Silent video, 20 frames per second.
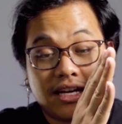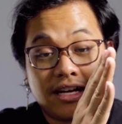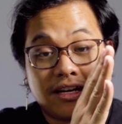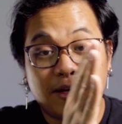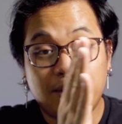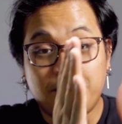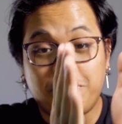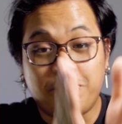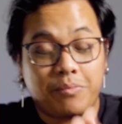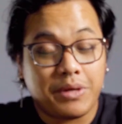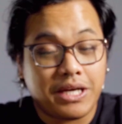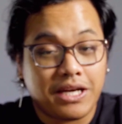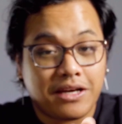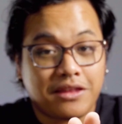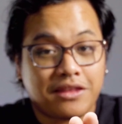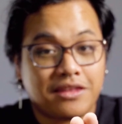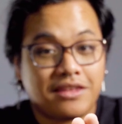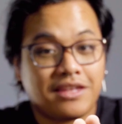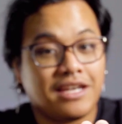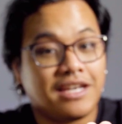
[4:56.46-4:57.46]
And a big
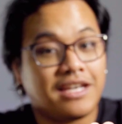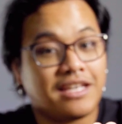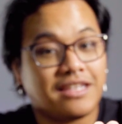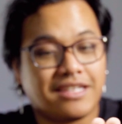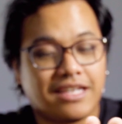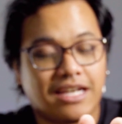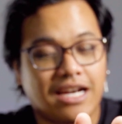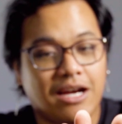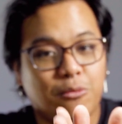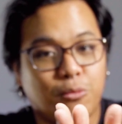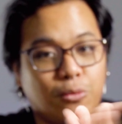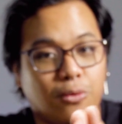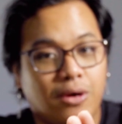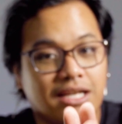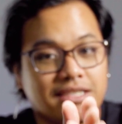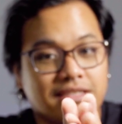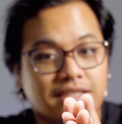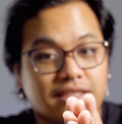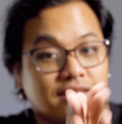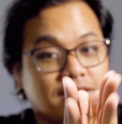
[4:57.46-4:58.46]
thing that I
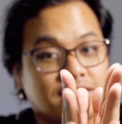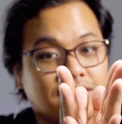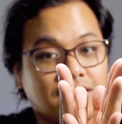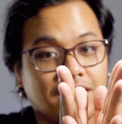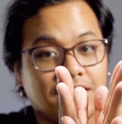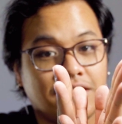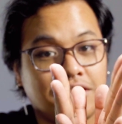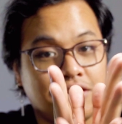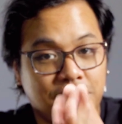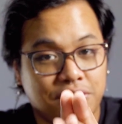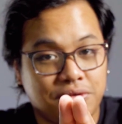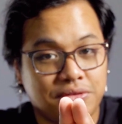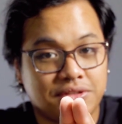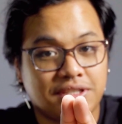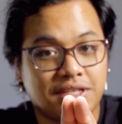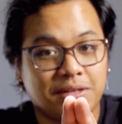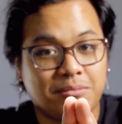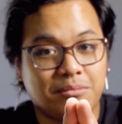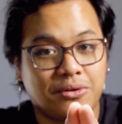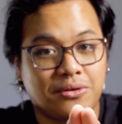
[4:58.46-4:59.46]
want to start
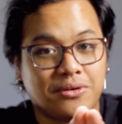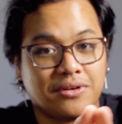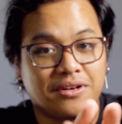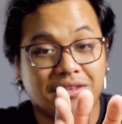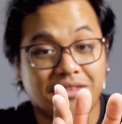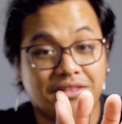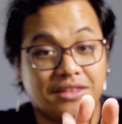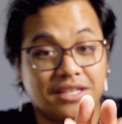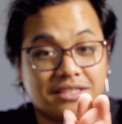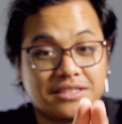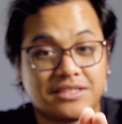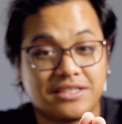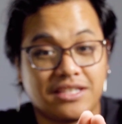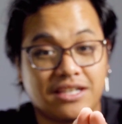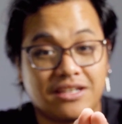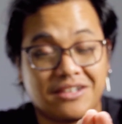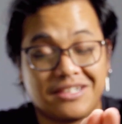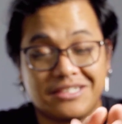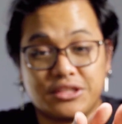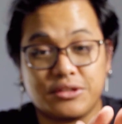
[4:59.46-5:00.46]
using more this year in